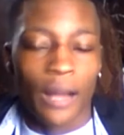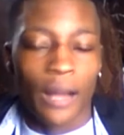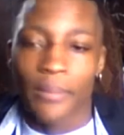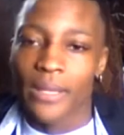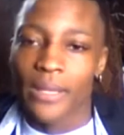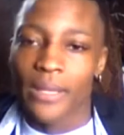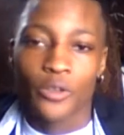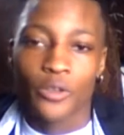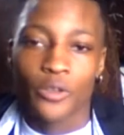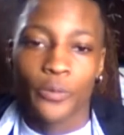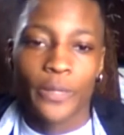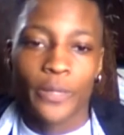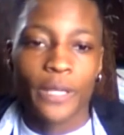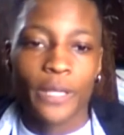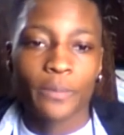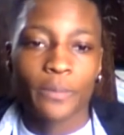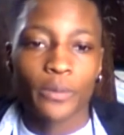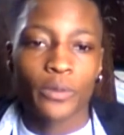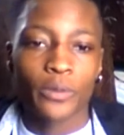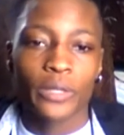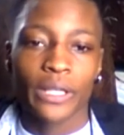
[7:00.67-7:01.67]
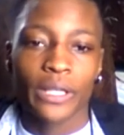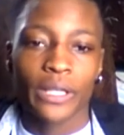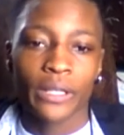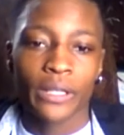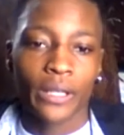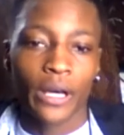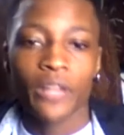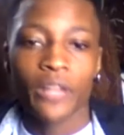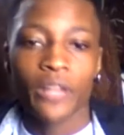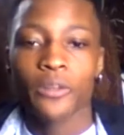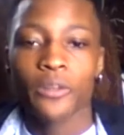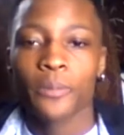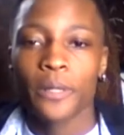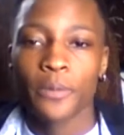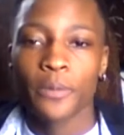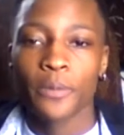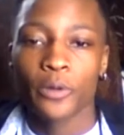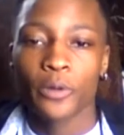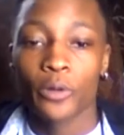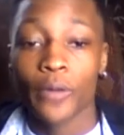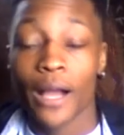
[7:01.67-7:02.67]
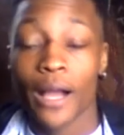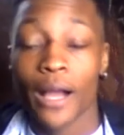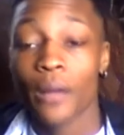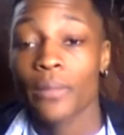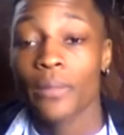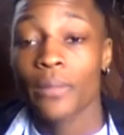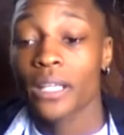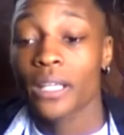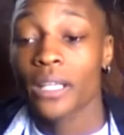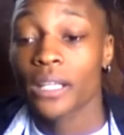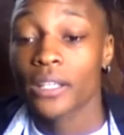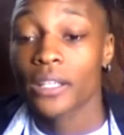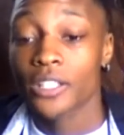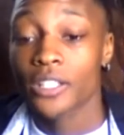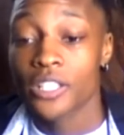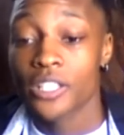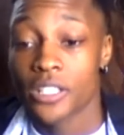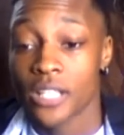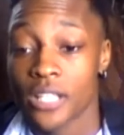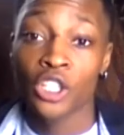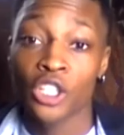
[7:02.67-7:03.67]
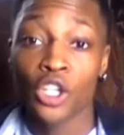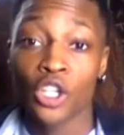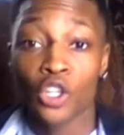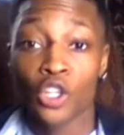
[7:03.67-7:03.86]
meet new people and the other people around me, and they're just like,